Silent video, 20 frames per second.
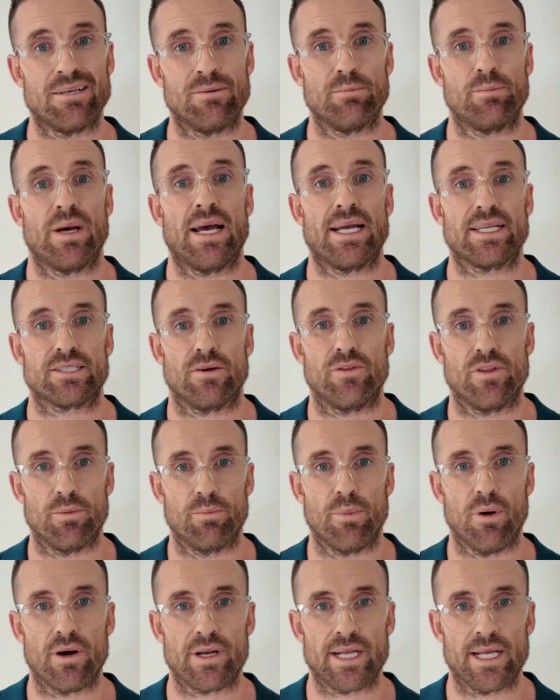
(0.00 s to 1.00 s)
impact on the
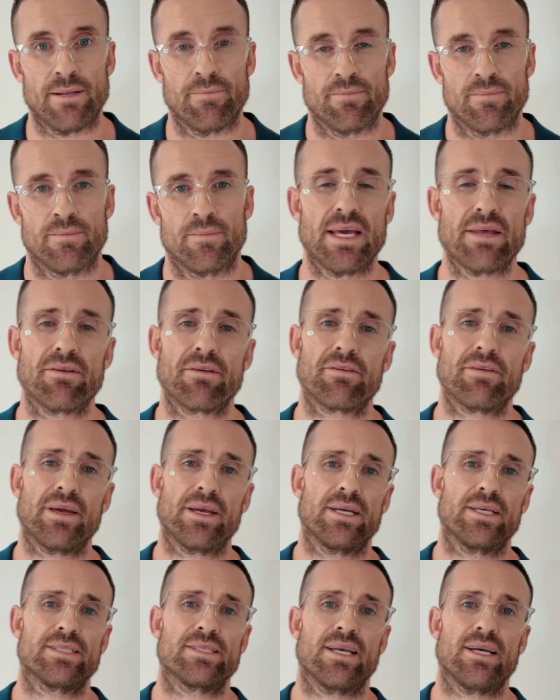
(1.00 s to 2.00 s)
body. The other
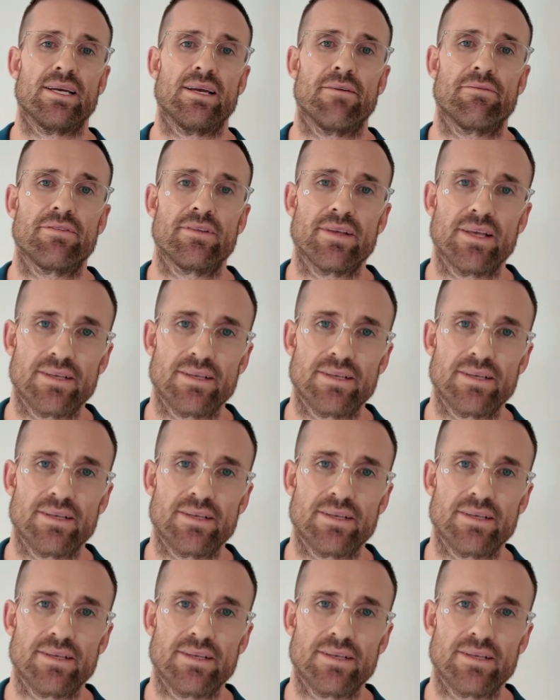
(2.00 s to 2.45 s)
thing is, uh,